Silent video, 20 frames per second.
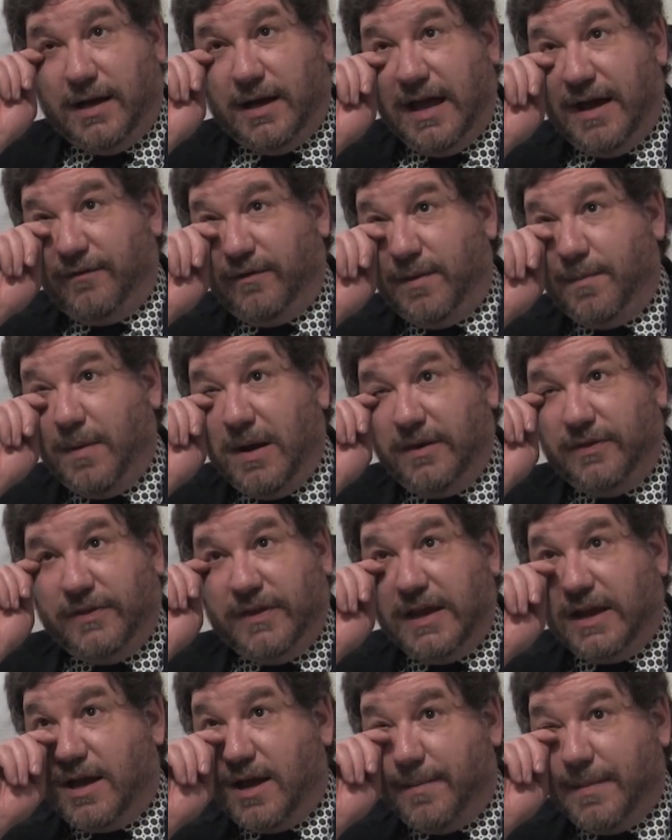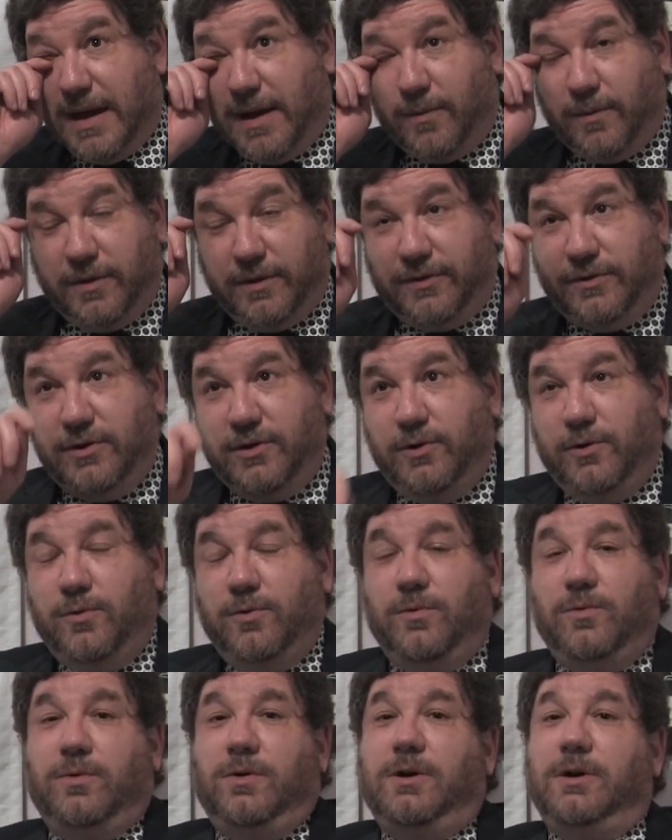Every month they come out with
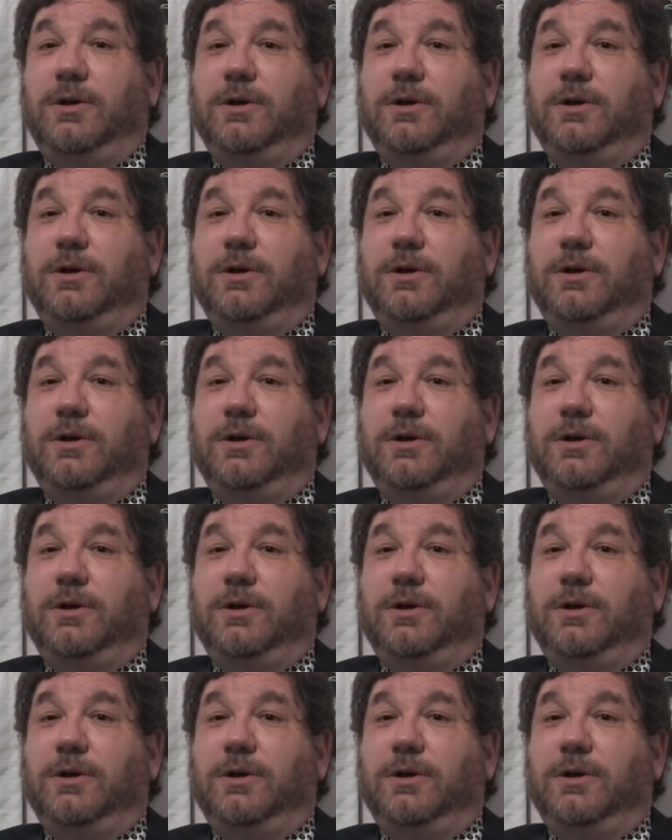new